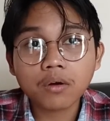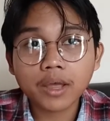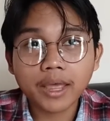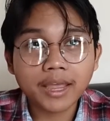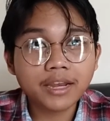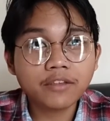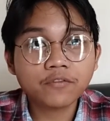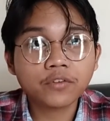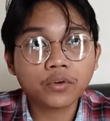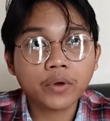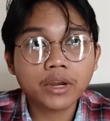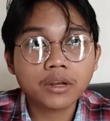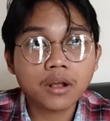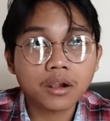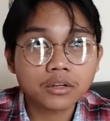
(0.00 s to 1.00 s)
any
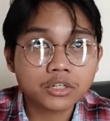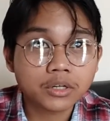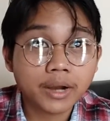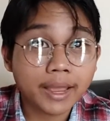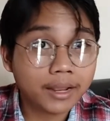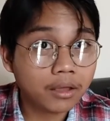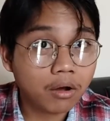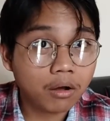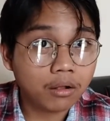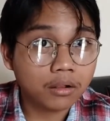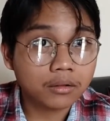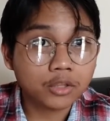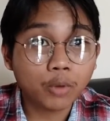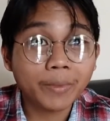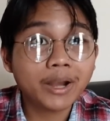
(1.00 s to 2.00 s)
foreign culture at all,
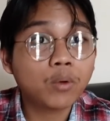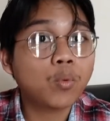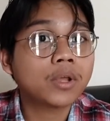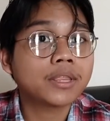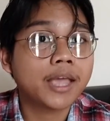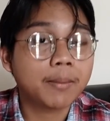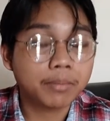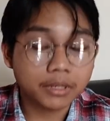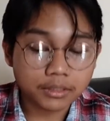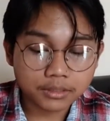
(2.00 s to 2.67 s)
no matter what happens.